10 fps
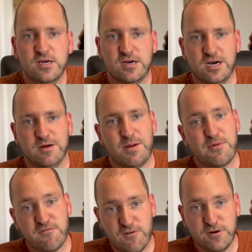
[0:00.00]
I
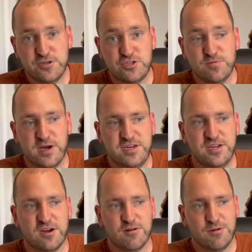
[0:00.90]
prefer to shoot my
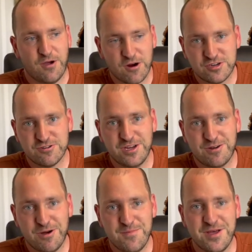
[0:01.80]
deer with archery
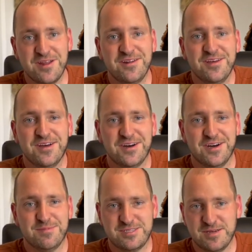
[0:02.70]
equipment,
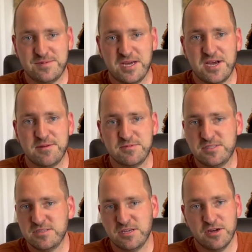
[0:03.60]
but
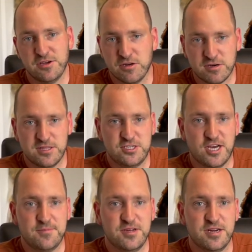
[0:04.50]
sometimes, you don't get the
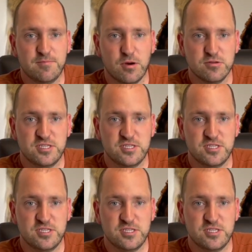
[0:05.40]
job done in bow